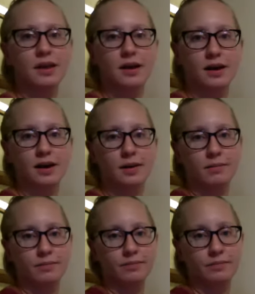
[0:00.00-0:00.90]

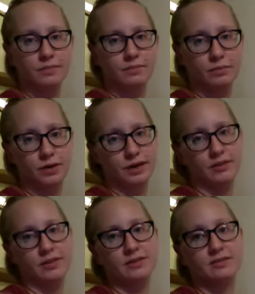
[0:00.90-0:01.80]
Point out
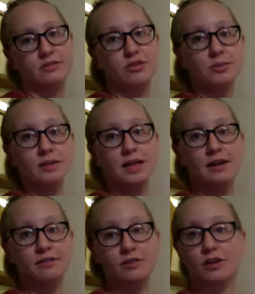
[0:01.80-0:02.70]
this is the treble
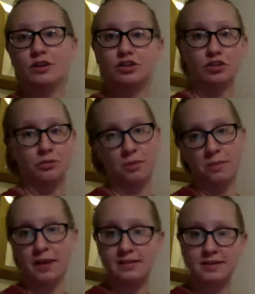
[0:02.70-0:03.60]
clef. You can show them the
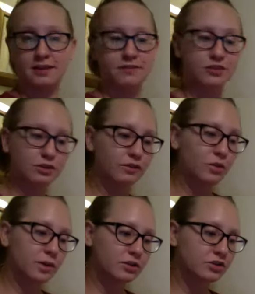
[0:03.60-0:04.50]
bass clef too if you
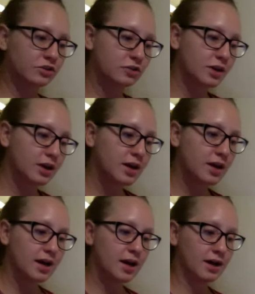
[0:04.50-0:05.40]
want to.
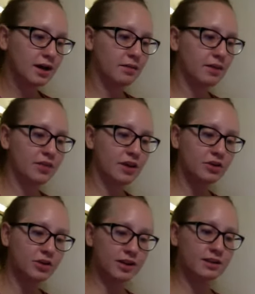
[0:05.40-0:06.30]
And then you're
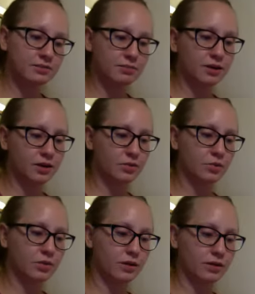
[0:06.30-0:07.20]
going to explain
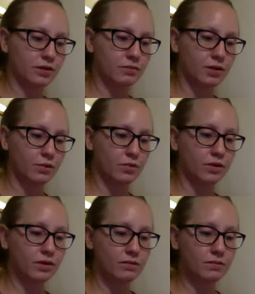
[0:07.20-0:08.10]
rhythm.
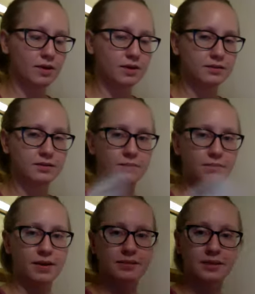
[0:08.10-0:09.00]
Rhythm is
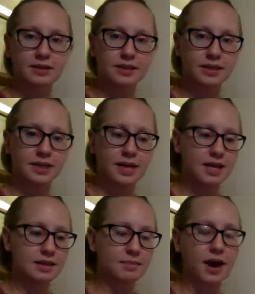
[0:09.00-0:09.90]
basically
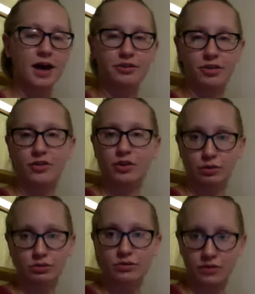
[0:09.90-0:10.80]
the pattern that the
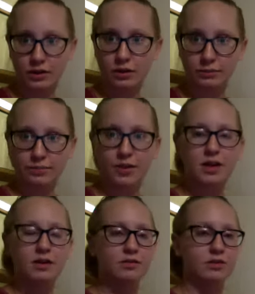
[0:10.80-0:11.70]
notes follow.
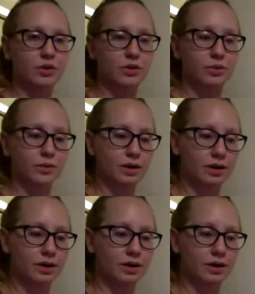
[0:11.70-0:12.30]
So